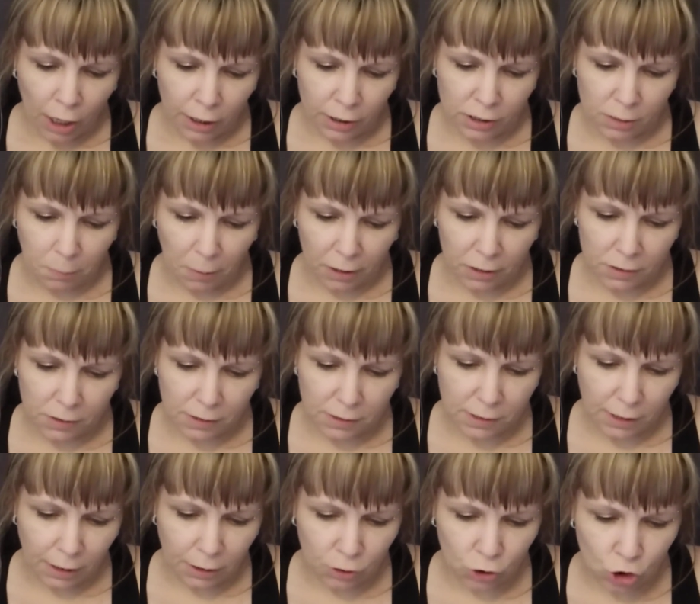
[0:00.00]
Esparza
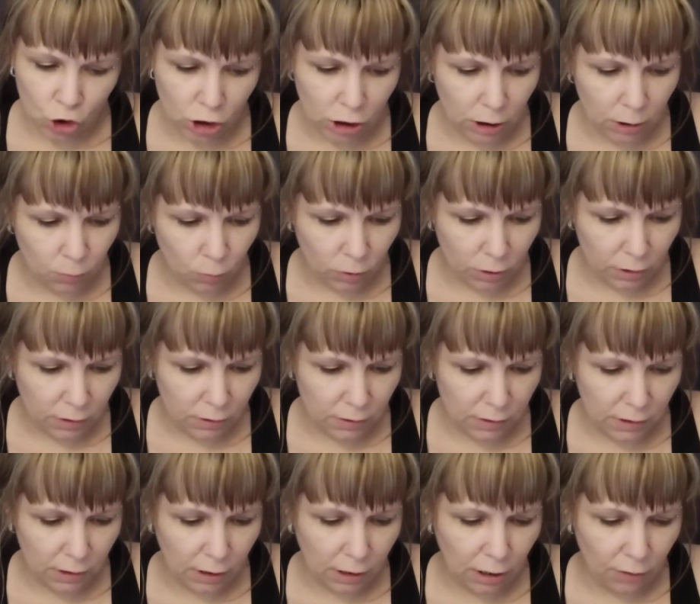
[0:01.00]
said she
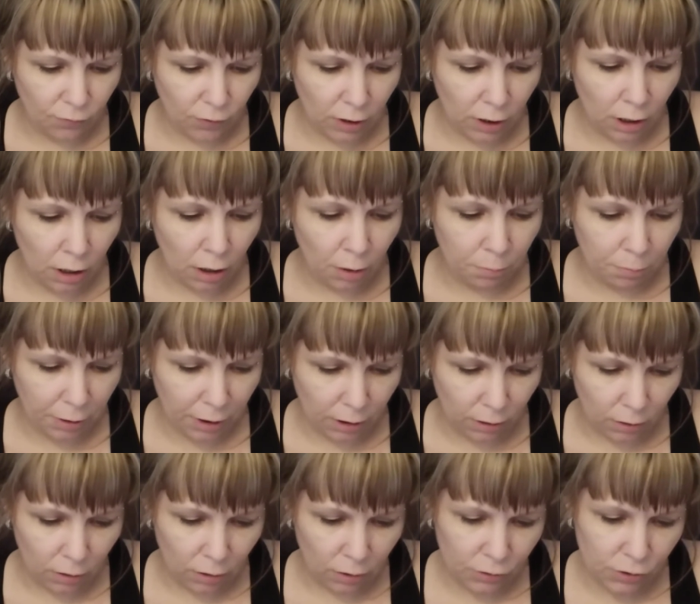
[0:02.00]
was given a
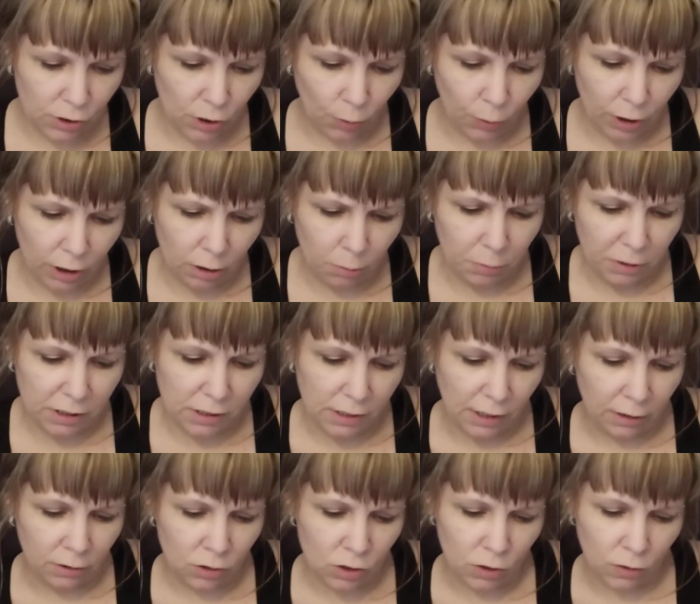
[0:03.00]
pill so it could be
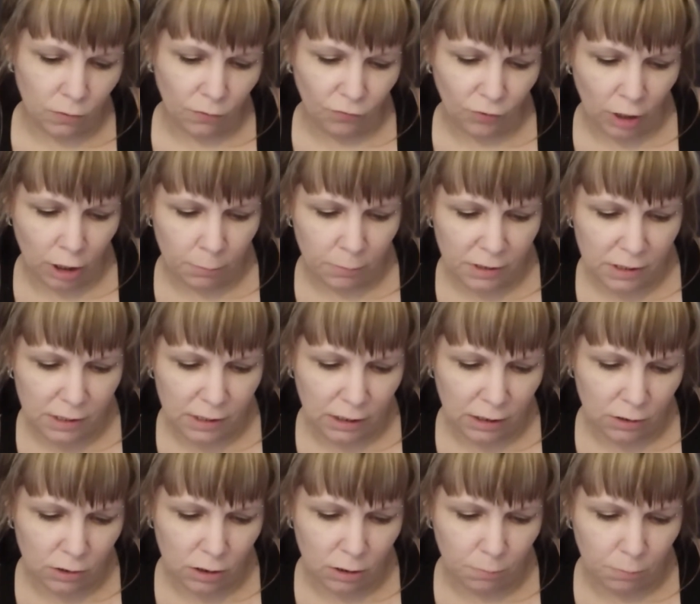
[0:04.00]
sent to the
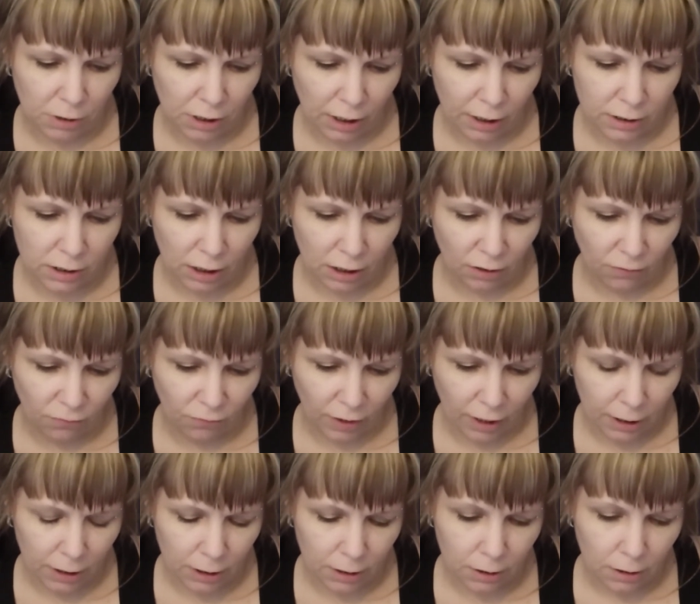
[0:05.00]
pharmacy to be
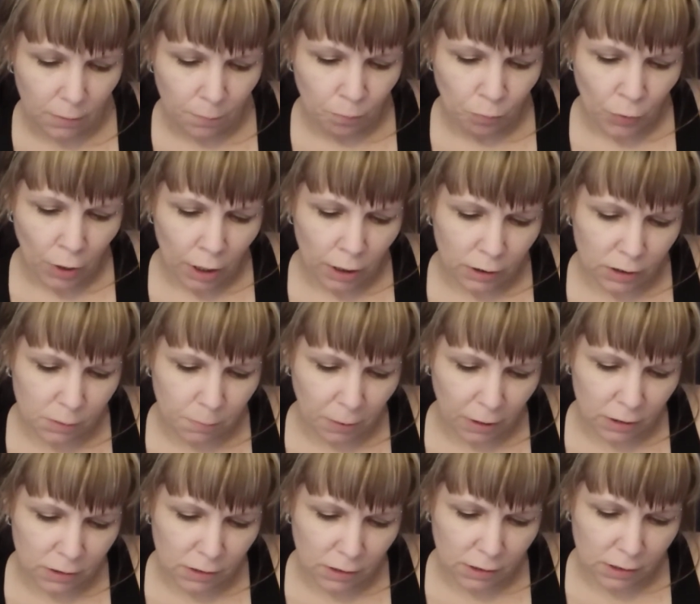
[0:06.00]
identified.
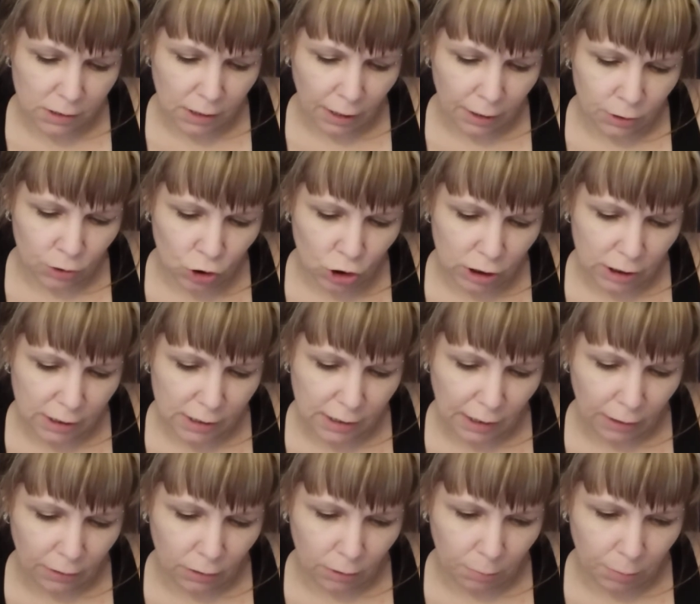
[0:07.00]
Esparza said she
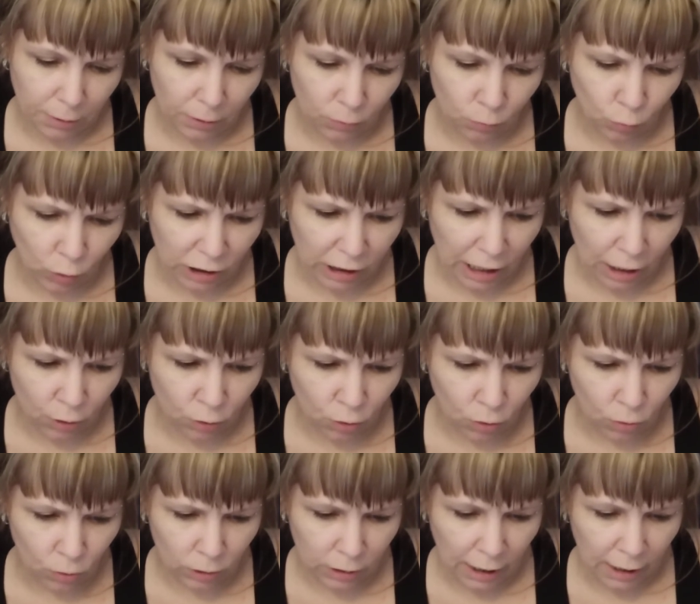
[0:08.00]
sent the pill. Well, now,
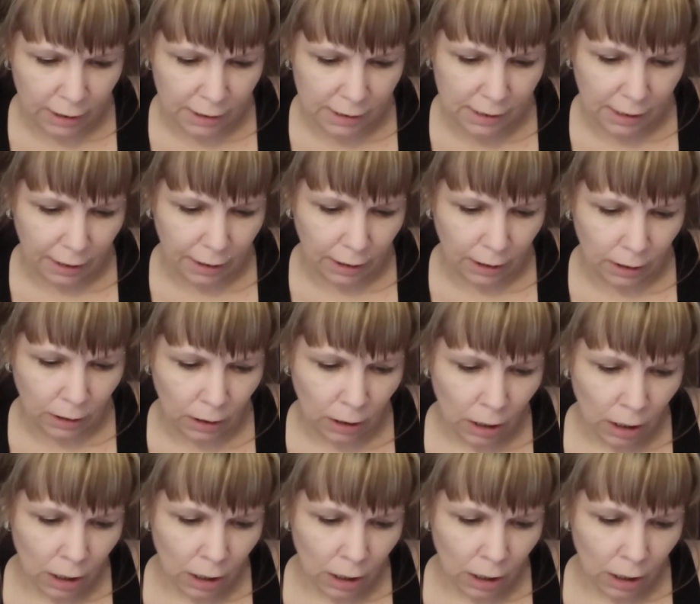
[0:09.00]
hold on a second.